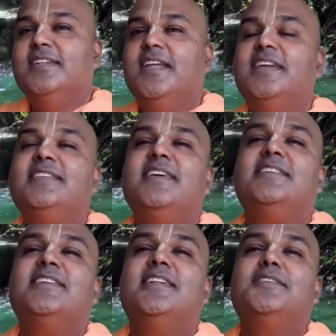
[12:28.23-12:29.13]
They take
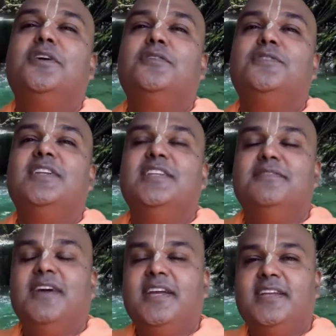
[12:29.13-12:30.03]
shelter of the
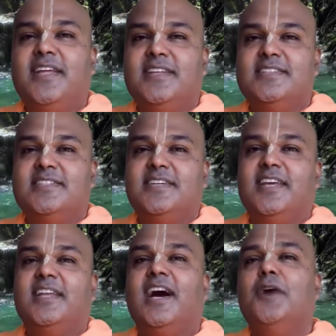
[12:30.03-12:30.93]
divine energy.
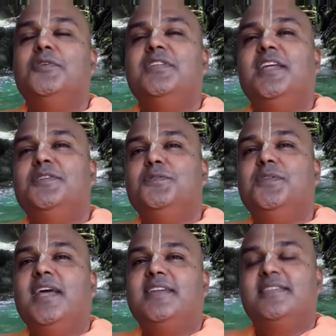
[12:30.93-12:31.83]
And how do they do
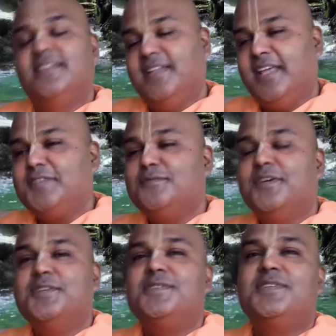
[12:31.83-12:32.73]
that? Next
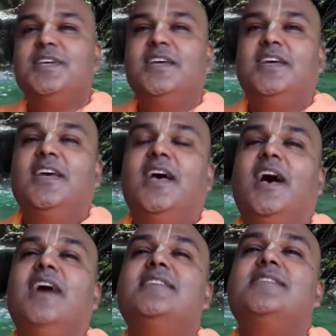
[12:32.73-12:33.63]
verse.
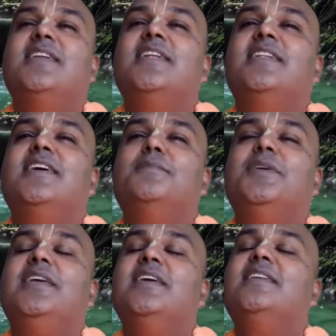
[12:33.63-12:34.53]
Satatam
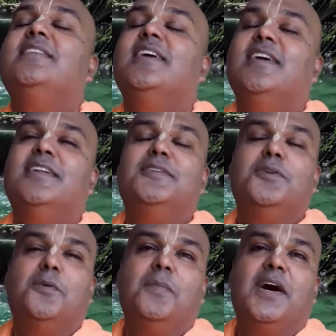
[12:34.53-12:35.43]

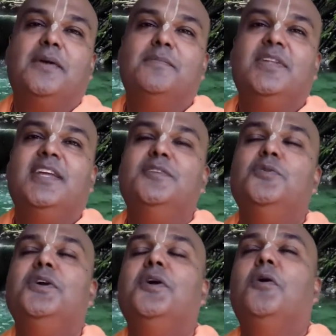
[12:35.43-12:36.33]
kirtayanto mam. They
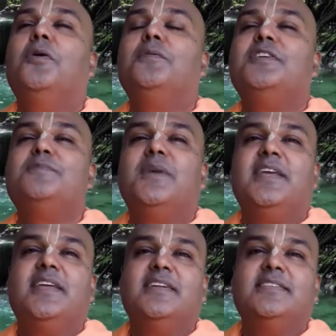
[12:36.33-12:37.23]
doing always my
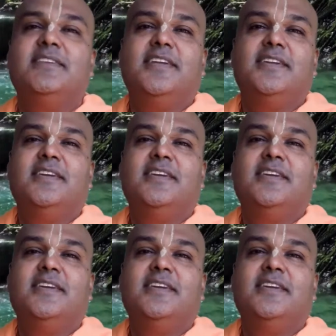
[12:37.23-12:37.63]
kirtan.